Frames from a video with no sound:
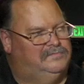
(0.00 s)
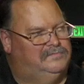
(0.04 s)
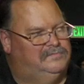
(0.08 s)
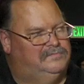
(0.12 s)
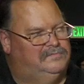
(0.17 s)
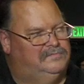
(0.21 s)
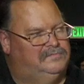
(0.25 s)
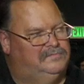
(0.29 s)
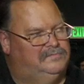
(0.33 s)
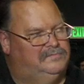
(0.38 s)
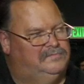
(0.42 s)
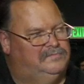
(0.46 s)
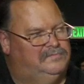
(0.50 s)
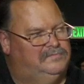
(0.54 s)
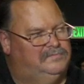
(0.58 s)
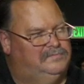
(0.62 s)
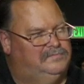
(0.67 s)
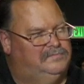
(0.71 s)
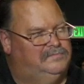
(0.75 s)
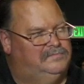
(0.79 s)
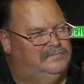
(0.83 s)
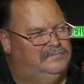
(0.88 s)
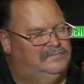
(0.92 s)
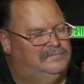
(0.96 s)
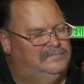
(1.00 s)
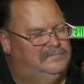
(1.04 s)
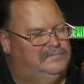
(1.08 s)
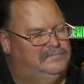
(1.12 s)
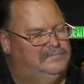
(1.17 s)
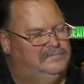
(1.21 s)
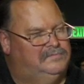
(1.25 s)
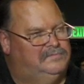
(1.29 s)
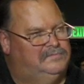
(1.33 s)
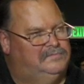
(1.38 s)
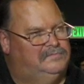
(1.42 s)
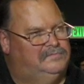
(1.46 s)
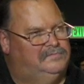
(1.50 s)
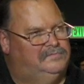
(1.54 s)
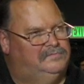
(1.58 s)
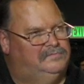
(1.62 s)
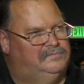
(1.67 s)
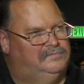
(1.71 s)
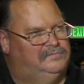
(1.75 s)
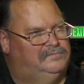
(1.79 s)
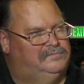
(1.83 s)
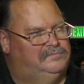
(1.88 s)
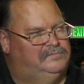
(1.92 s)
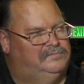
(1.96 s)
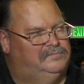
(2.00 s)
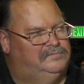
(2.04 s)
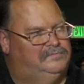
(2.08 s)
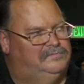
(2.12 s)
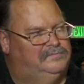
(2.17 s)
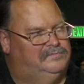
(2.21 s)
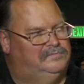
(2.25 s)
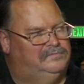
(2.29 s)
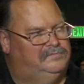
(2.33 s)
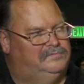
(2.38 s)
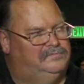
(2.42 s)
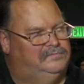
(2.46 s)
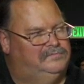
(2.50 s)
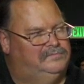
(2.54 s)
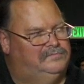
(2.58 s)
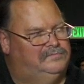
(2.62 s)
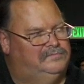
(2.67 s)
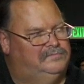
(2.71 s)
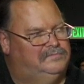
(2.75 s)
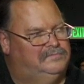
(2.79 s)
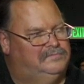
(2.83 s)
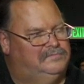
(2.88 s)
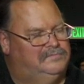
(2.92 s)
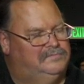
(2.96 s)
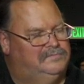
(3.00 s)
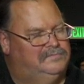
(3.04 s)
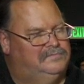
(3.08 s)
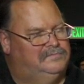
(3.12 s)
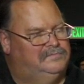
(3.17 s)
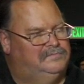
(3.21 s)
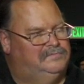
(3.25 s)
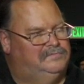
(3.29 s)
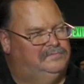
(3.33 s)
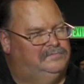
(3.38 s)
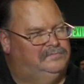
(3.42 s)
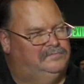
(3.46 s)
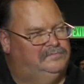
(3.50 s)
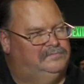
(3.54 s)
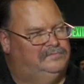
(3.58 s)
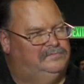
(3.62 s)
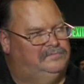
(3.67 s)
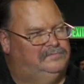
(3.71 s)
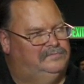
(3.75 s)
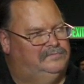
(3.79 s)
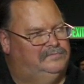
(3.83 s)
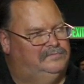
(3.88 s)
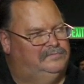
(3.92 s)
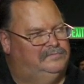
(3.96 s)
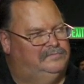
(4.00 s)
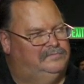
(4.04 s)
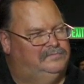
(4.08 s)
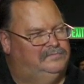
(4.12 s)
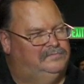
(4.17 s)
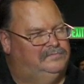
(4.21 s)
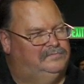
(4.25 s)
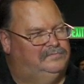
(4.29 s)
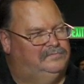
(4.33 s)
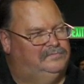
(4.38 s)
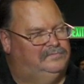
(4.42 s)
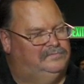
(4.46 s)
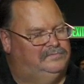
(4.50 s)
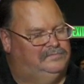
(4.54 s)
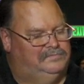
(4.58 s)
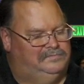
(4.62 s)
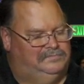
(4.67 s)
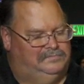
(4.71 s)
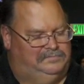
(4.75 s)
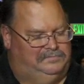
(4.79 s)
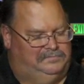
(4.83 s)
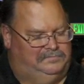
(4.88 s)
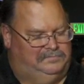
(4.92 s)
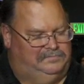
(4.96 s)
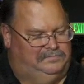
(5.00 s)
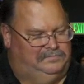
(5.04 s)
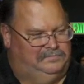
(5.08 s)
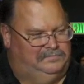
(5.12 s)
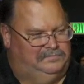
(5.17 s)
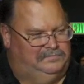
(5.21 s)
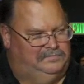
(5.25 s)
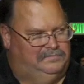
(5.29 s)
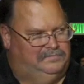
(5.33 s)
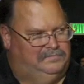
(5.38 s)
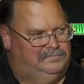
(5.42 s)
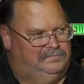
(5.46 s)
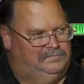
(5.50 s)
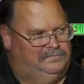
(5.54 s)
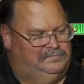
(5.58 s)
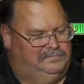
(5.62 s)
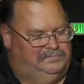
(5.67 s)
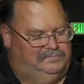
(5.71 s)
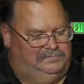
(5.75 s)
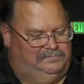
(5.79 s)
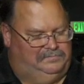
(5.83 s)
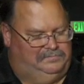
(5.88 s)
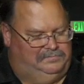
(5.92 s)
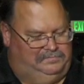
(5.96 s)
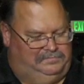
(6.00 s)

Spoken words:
[no speech]